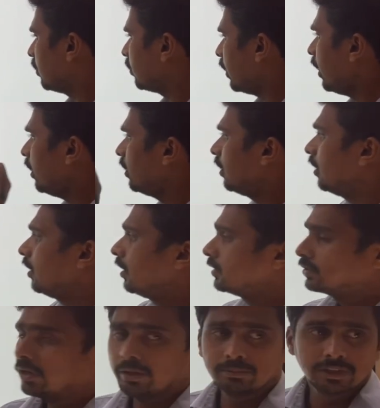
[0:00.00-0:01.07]
Okay.
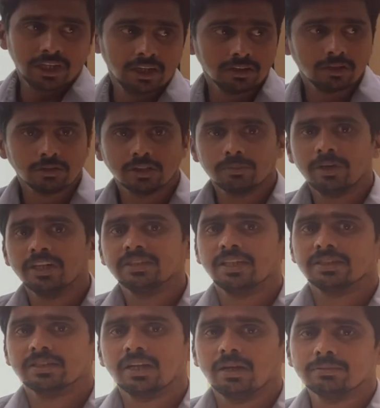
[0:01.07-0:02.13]
So I'm selling 1000 minus
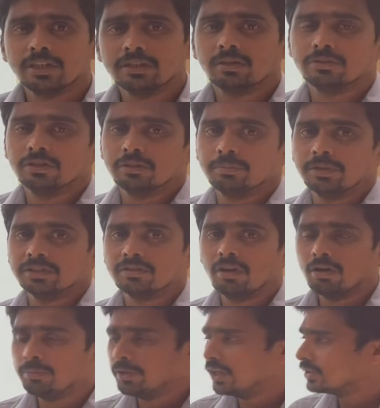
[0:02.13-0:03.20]
x grams at 1000 rupees.
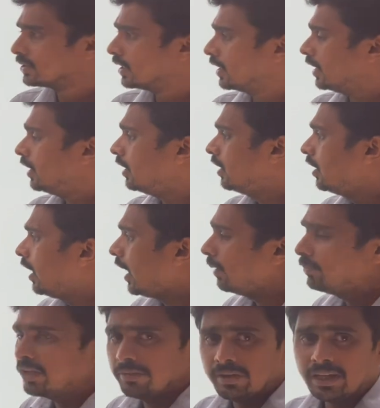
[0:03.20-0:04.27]
Obviously,
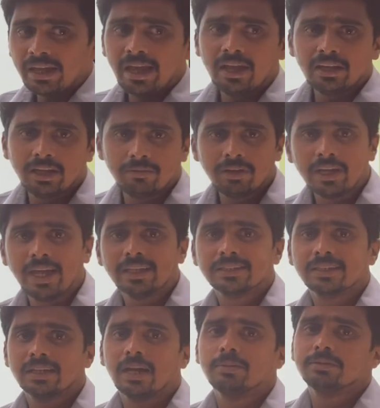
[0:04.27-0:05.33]
I'm giving giving
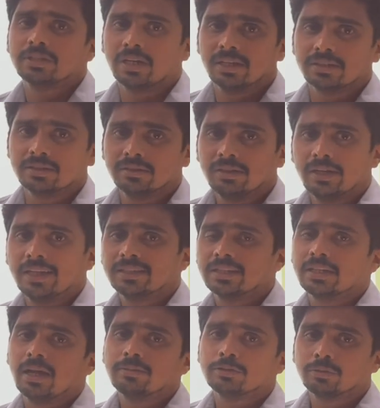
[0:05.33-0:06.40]
x grams less. That x
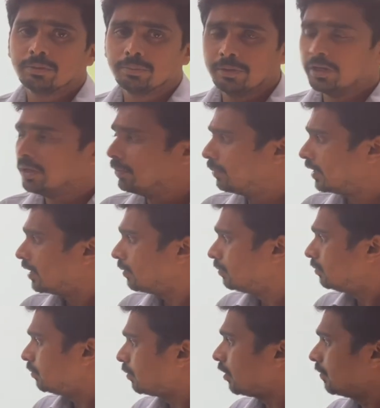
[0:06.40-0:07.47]
grams would be
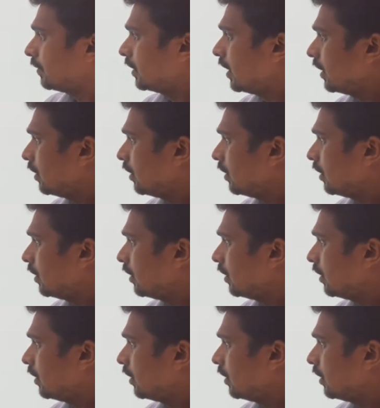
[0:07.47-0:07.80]
become profit.